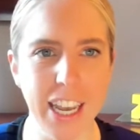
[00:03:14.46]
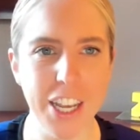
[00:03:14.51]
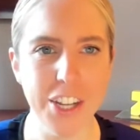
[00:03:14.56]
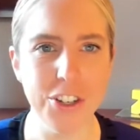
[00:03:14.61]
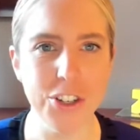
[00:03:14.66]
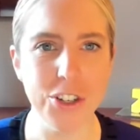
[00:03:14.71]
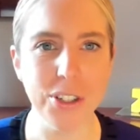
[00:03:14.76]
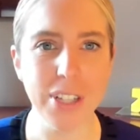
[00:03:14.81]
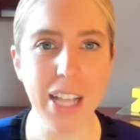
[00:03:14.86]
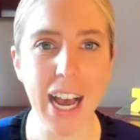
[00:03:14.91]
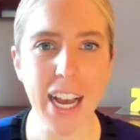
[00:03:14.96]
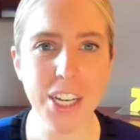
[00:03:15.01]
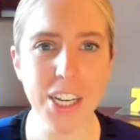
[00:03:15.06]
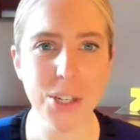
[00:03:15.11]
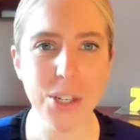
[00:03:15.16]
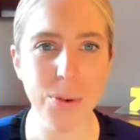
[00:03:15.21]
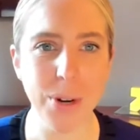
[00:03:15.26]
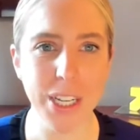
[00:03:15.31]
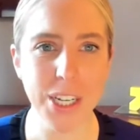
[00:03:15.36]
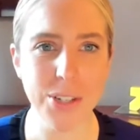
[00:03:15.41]
In July
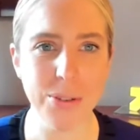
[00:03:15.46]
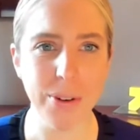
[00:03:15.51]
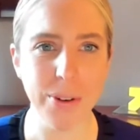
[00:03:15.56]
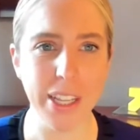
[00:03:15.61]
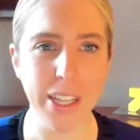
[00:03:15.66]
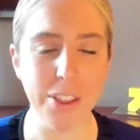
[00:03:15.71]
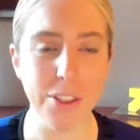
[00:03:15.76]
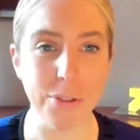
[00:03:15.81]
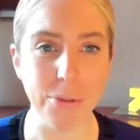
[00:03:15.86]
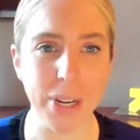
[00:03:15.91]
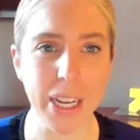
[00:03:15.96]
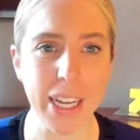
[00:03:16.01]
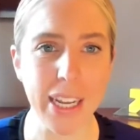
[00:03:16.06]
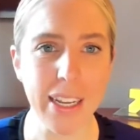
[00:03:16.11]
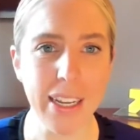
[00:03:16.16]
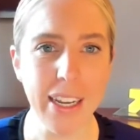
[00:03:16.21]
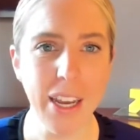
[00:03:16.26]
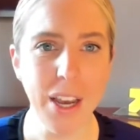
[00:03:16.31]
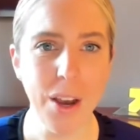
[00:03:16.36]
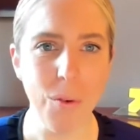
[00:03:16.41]

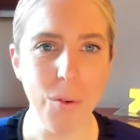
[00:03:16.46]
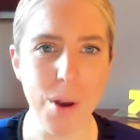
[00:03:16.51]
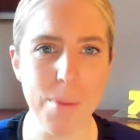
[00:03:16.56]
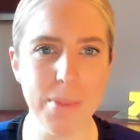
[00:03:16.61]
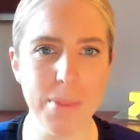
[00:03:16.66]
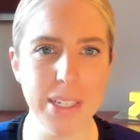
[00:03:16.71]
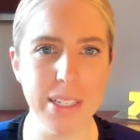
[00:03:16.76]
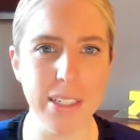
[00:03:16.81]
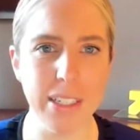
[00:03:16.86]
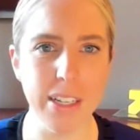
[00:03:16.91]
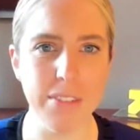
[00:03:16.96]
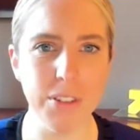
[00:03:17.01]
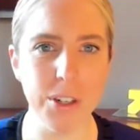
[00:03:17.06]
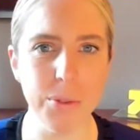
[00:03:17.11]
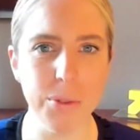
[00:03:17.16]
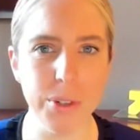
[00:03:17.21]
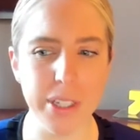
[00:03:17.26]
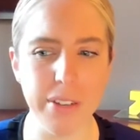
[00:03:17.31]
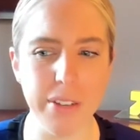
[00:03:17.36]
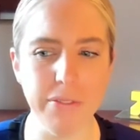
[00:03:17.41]
2023, Women Deliver
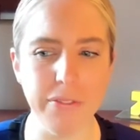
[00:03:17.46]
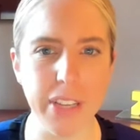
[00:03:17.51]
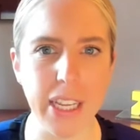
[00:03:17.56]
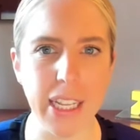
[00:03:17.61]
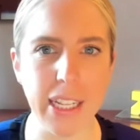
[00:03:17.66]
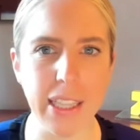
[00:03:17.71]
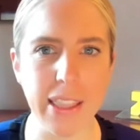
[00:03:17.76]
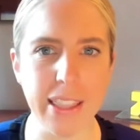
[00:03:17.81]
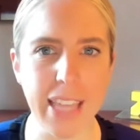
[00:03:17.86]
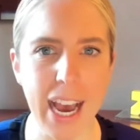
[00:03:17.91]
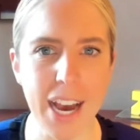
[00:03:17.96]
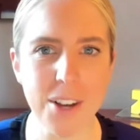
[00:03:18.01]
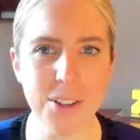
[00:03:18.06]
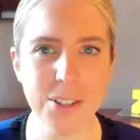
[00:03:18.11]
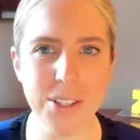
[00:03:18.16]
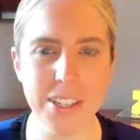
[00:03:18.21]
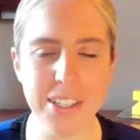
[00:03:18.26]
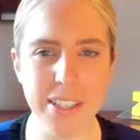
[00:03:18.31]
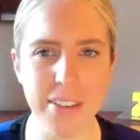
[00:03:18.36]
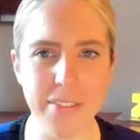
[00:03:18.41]
will convene
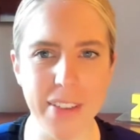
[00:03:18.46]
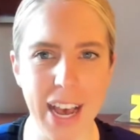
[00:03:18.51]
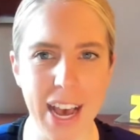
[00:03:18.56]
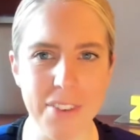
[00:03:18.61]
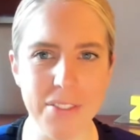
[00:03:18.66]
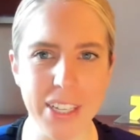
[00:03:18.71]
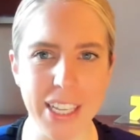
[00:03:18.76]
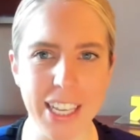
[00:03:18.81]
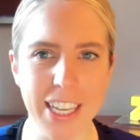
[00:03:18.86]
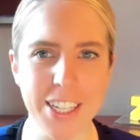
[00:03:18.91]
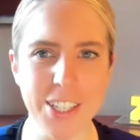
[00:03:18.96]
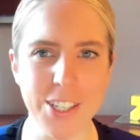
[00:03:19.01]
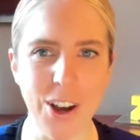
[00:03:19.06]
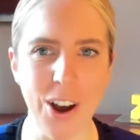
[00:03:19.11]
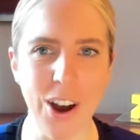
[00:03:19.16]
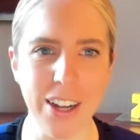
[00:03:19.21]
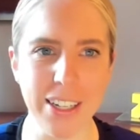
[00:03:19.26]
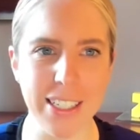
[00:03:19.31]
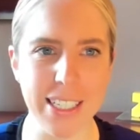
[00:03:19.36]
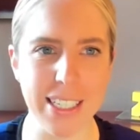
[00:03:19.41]
thousands of advocates
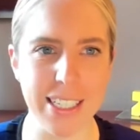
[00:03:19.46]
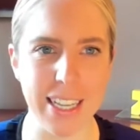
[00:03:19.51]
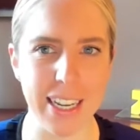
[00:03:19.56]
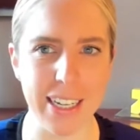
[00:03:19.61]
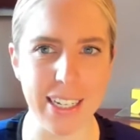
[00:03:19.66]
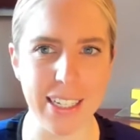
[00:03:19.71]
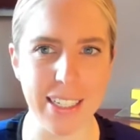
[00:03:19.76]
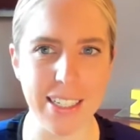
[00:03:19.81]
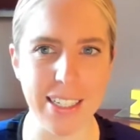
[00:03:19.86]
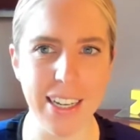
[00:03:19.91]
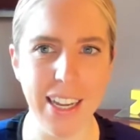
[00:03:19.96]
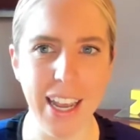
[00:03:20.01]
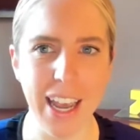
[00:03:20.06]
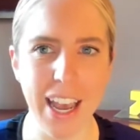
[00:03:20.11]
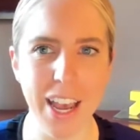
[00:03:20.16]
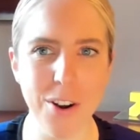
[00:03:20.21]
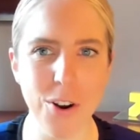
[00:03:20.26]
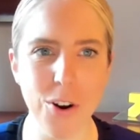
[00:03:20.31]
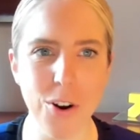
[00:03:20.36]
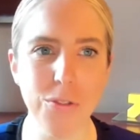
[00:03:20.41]
on site
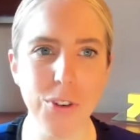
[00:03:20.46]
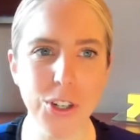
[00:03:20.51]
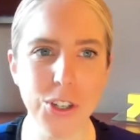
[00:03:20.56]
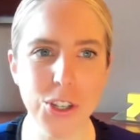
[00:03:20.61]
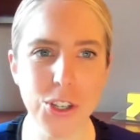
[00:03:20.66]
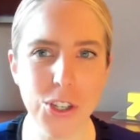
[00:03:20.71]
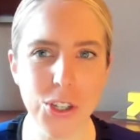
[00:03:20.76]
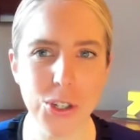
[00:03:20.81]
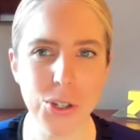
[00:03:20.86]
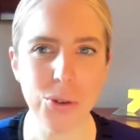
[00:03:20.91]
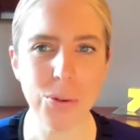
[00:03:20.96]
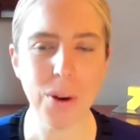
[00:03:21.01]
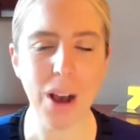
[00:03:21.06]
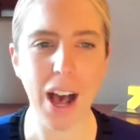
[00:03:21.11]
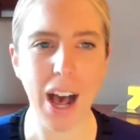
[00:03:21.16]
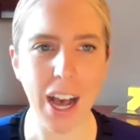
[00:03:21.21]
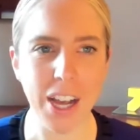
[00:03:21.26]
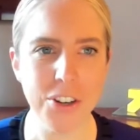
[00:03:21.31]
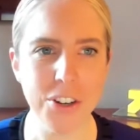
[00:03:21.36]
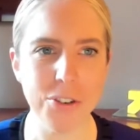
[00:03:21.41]
and over
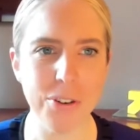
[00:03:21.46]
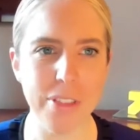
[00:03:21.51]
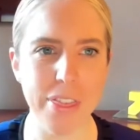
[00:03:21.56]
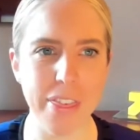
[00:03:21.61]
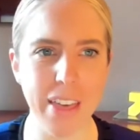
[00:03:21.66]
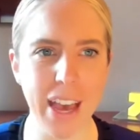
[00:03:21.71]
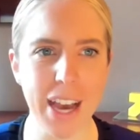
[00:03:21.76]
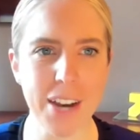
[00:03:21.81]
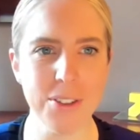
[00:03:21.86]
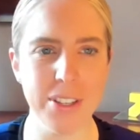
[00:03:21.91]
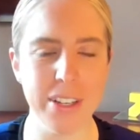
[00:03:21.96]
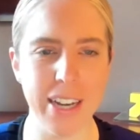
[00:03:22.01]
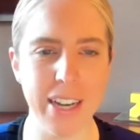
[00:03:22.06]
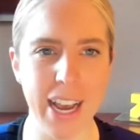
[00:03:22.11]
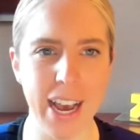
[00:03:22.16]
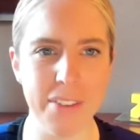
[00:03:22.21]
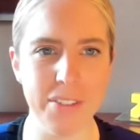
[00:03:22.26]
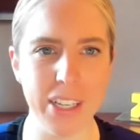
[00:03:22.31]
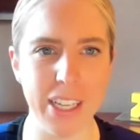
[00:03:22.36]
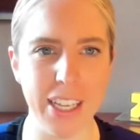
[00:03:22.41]
200,000
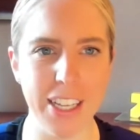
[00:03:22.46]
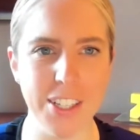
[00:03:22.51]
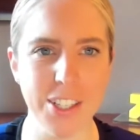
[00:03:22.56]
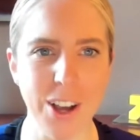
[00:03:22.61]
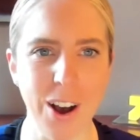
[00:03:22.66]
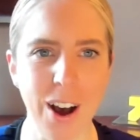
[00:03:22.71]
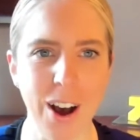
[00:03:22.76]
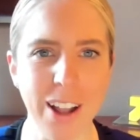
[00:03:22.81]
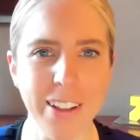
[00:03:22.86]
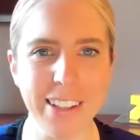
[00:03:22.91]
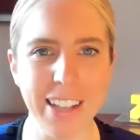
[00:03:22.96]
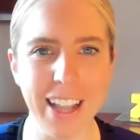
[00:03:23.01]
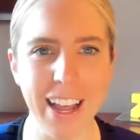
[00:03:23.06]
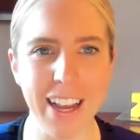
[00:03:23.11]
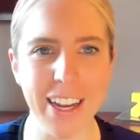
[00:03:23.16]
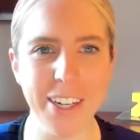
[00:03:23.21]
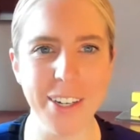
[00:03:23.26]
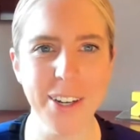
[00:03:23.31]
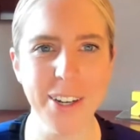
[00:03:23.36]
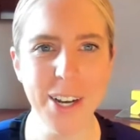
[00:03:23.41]
advocates
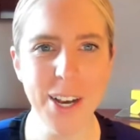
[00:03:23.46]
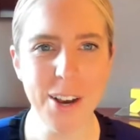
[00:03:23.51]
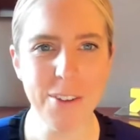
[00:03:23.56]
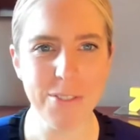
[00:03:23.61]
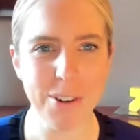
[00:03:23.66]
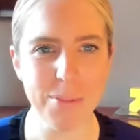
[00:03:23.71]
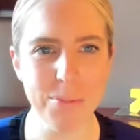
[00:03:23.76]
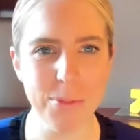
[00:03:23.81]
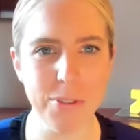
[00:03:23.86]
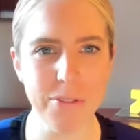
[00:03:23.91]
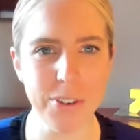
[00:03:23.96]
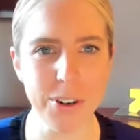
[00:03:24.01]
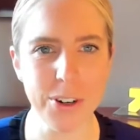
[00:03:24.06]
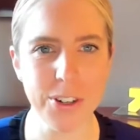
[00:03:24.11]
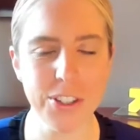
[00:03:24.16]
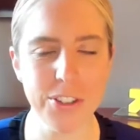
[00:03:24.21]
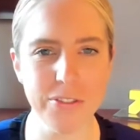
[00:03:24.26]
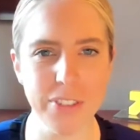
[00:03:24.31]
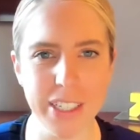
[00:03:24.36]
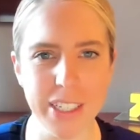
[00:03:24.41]
online from
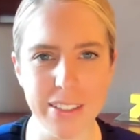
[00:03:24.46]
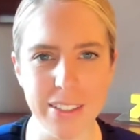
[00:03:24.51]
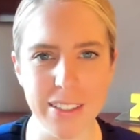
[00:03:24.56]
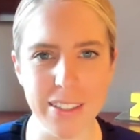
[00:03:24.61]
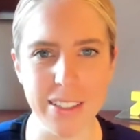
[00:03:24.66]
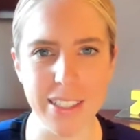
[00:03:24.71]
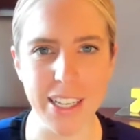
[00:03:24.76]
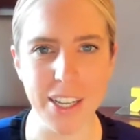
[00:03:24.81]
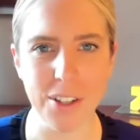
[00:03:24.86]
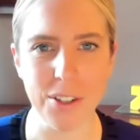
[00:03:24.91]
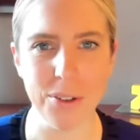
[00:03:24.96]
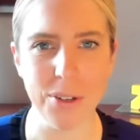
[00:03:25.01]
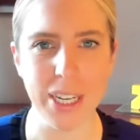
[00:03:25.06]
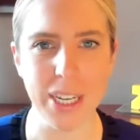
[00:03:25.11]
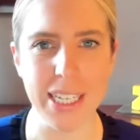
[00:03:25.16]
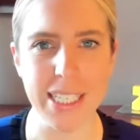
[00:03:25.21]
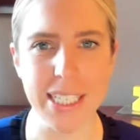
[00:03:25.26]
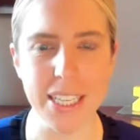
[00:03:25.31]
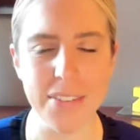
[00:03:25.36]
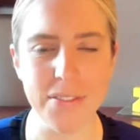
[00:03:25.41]
diverse fields,
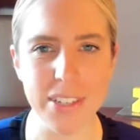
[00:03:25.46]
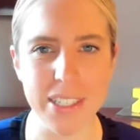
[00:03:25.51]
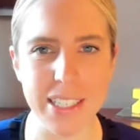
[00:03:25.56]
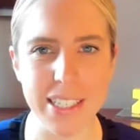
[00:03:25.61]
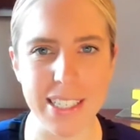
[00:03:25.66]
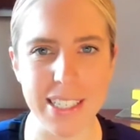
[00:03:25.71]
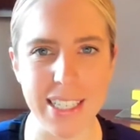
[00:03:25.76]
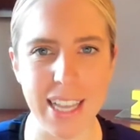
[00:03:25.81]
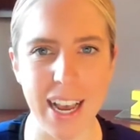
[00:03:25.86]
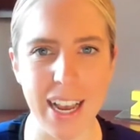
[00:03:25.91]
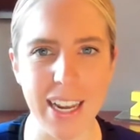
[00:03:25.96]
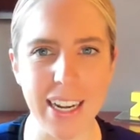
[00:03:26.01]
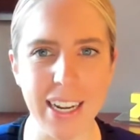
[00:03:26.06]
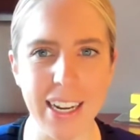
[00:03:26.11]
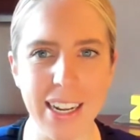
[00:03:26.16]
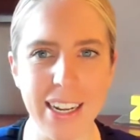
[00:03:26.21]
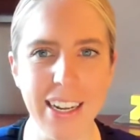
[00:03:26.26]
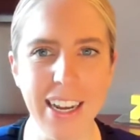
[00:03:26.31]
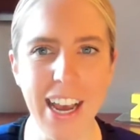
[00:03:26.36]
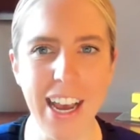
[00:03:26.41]
including civil
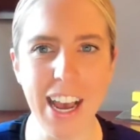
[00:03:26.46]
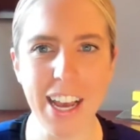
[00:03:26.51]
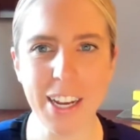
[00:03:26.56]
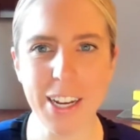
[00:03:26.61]
society,